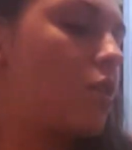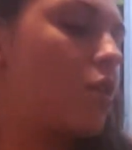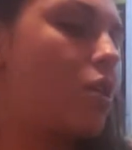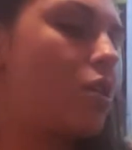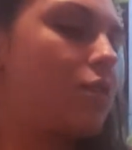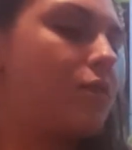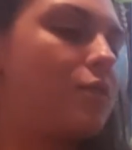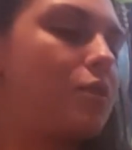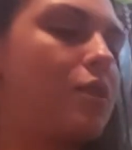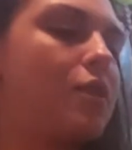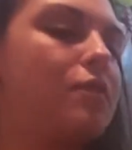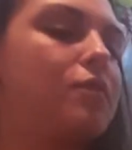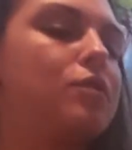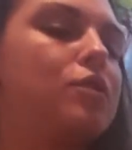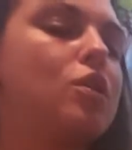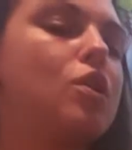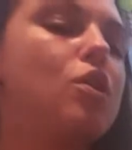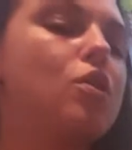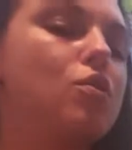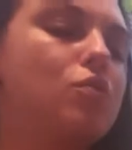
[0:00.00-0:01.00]
all of you have
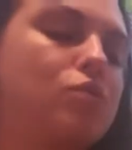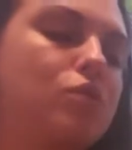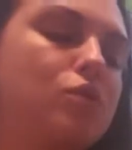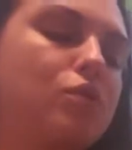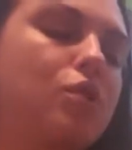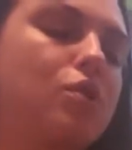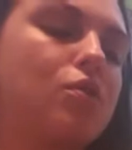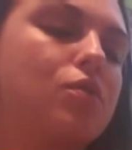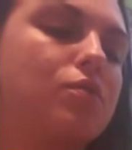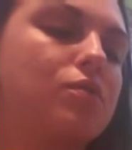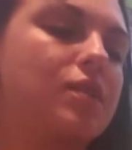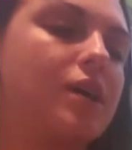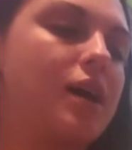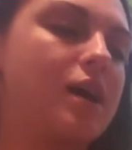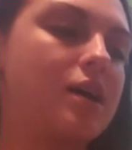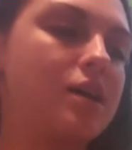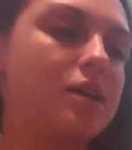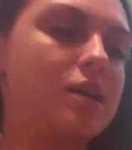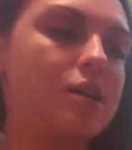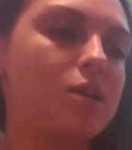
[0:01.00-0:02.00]
known, though,
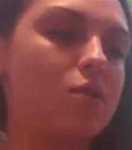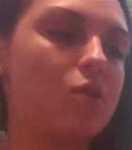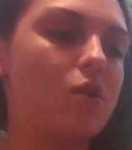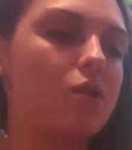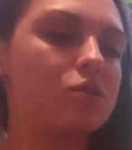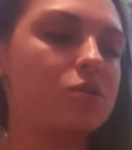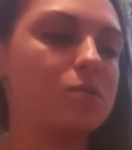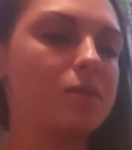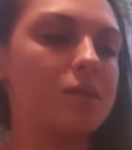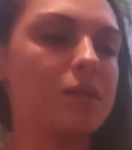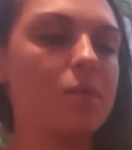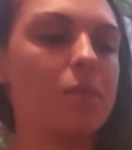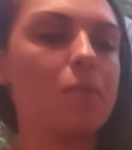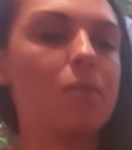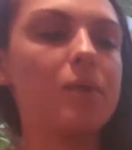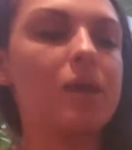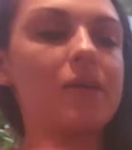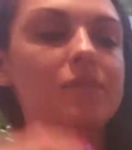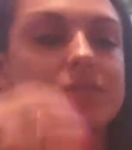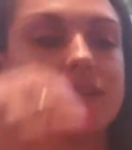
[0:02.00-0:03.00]
that, you know, ultimately what
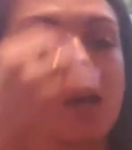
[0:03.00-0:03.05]
would have to